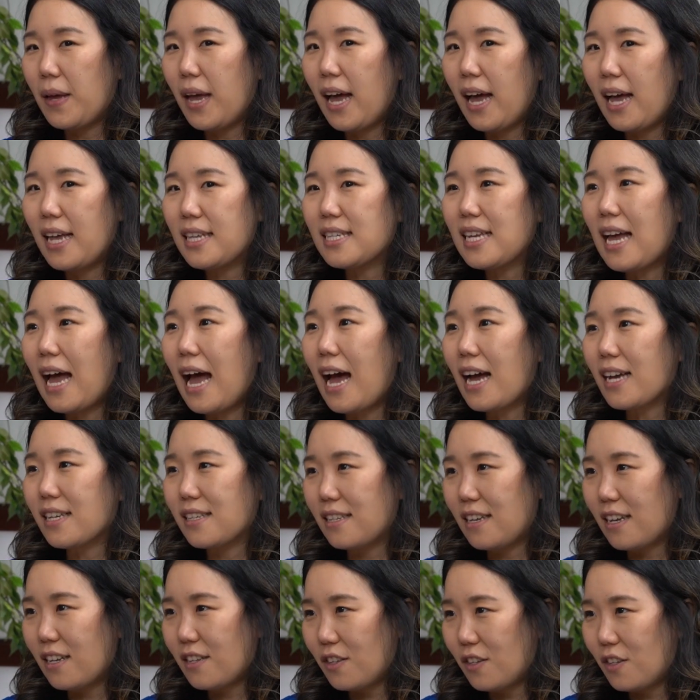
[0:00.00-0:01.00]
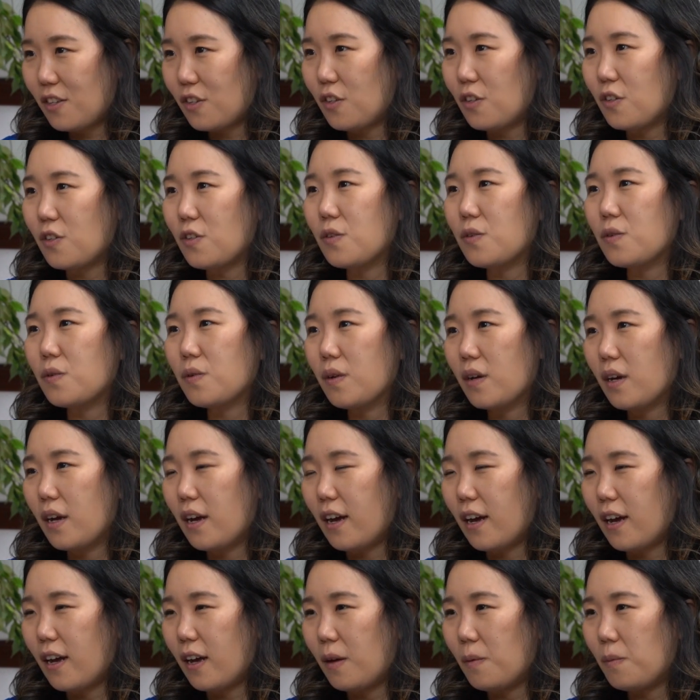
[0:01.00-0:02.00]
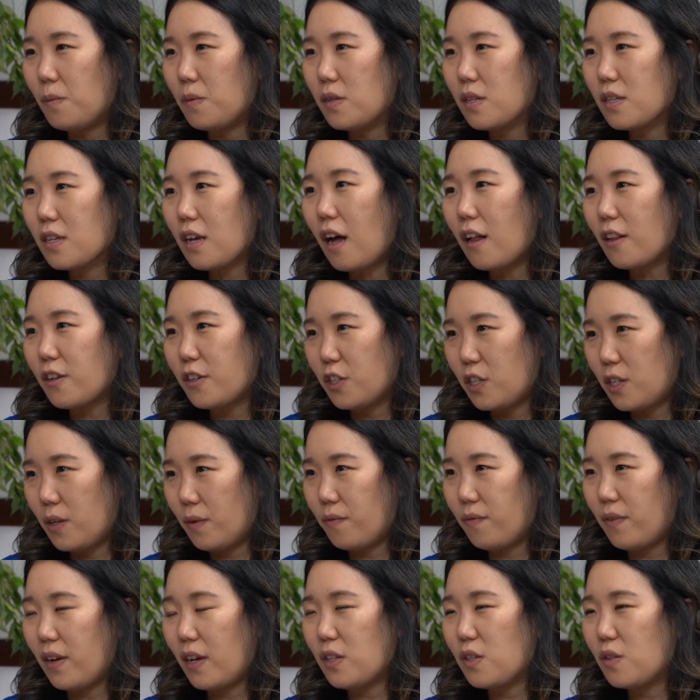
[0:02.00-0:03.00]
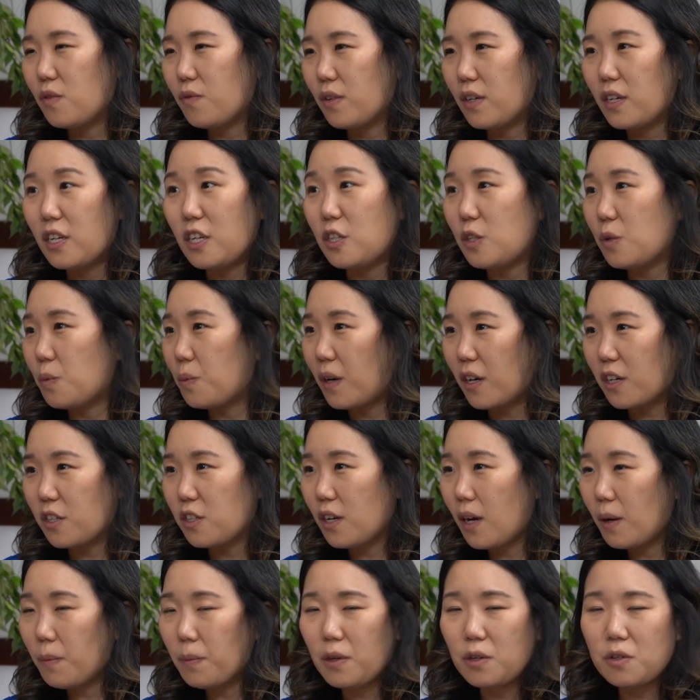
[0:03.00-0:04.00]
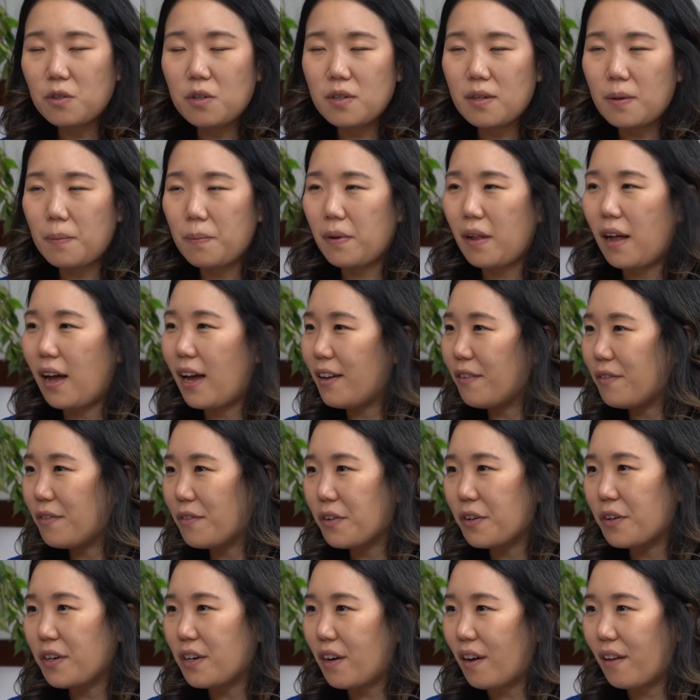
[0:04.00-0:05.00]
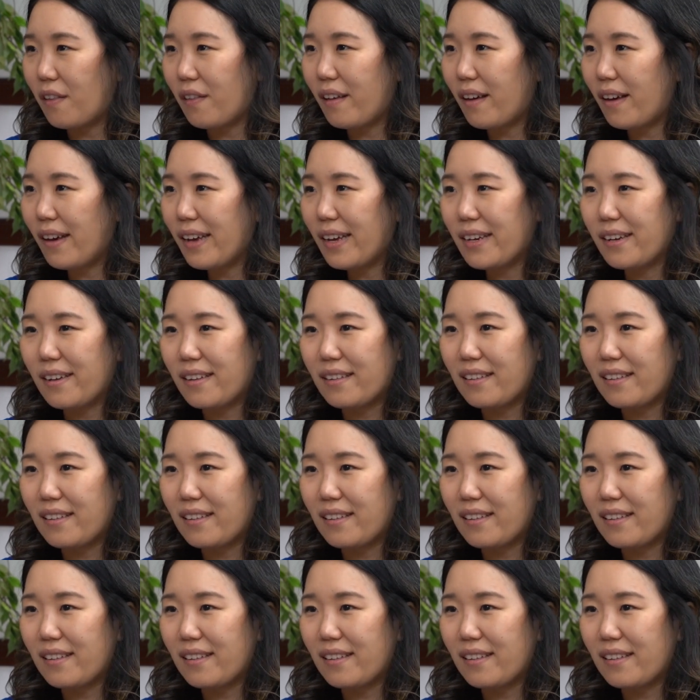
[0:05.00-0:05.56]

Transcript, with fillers: has access to scholarship funds for each workshop. You just apply for it online